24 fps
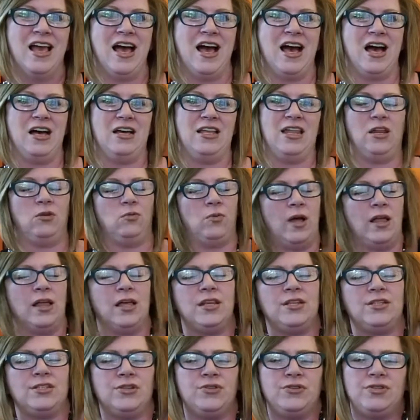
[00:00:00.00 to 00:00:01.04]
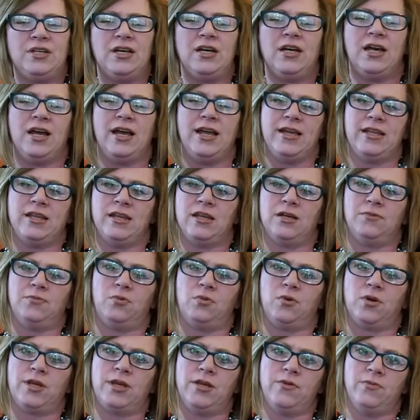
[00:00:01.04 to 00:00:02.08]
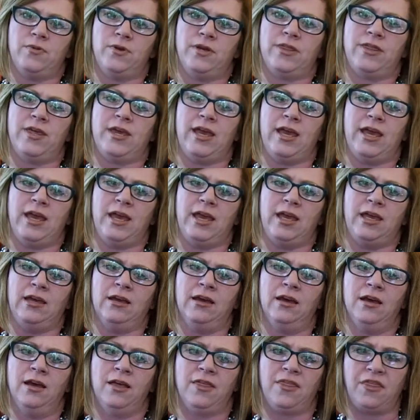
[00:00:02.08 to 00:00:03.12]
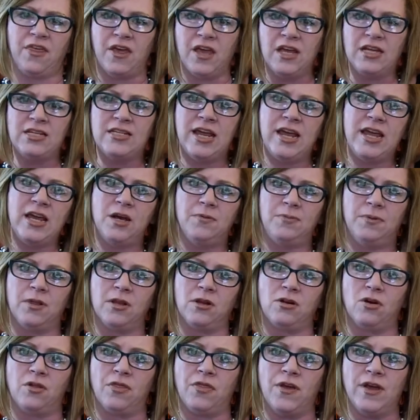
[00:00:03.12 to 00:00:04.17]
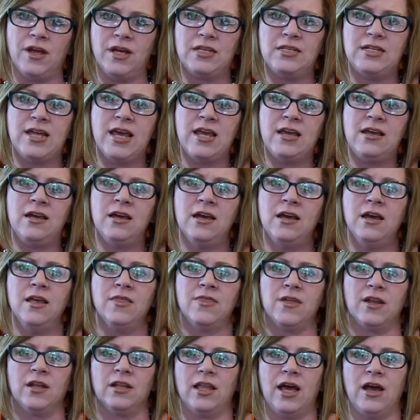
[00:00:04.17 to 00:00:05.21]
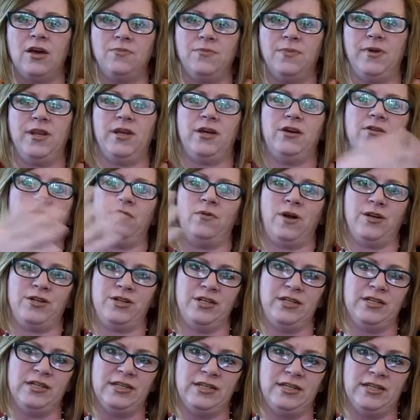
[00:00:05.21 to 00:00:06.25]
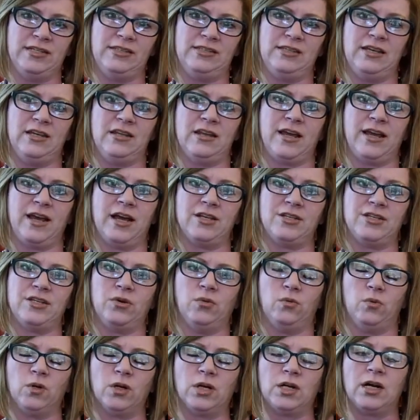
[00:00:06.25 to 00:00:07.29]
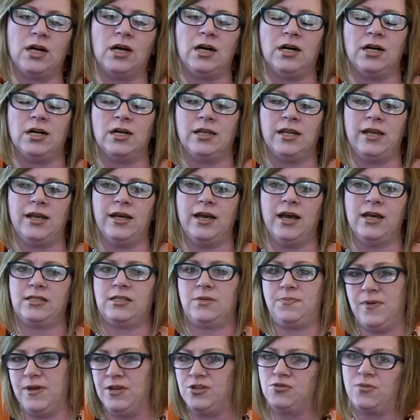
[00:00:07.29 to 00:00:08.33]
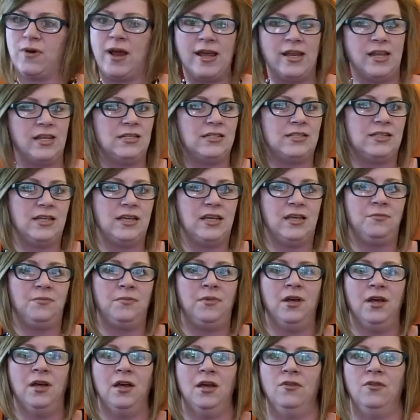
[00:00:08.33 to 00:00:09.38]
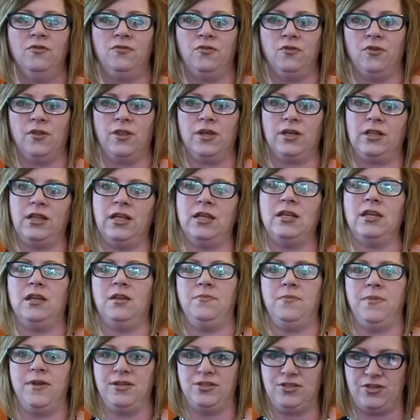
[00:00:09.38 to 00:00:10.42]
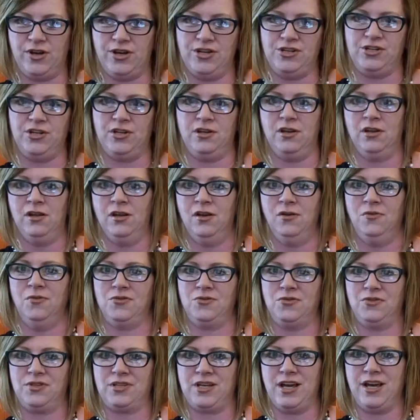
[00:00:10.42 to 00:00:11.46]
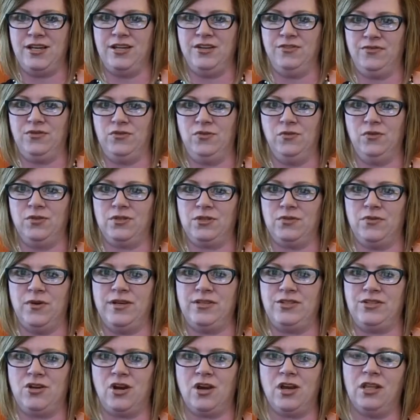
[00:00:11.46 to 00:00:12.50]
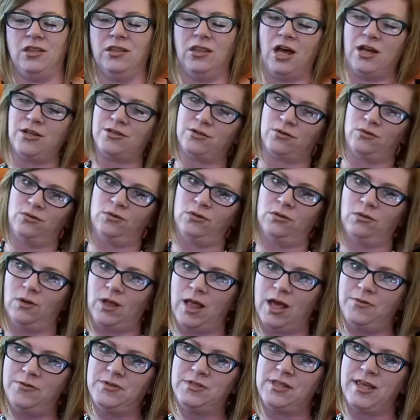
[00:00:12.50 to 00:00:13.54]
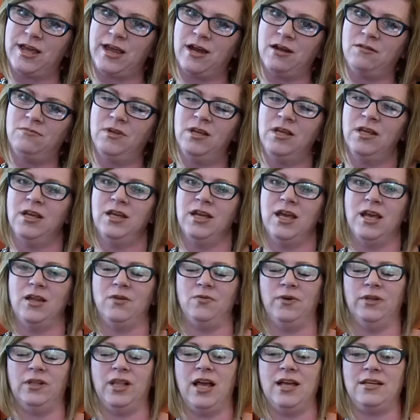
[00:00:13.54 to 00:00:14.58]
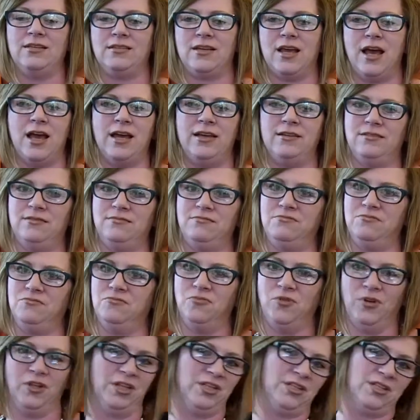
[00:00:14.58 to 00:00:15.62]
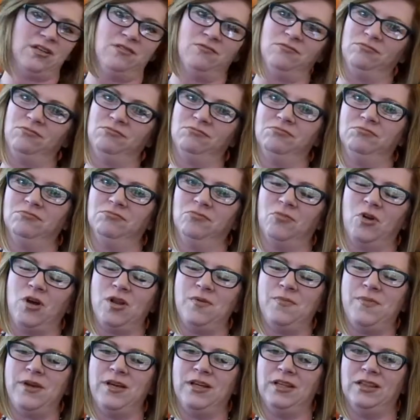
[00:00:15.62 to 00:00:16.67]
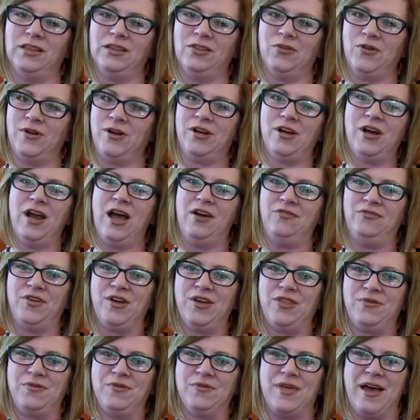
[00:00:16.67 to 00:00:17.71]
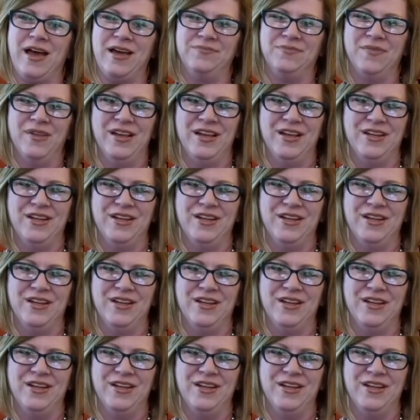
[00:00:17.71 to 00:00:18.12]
And while at Azusa, I ended up working with a think tank, a political think tank, that allowed me to go to Washington, D.C., and I got to work on a speech writing team for the Clinton administration, which was kind of cool. So I started law school while I was there and realized I really didn't want to be a lawyer halfway through that.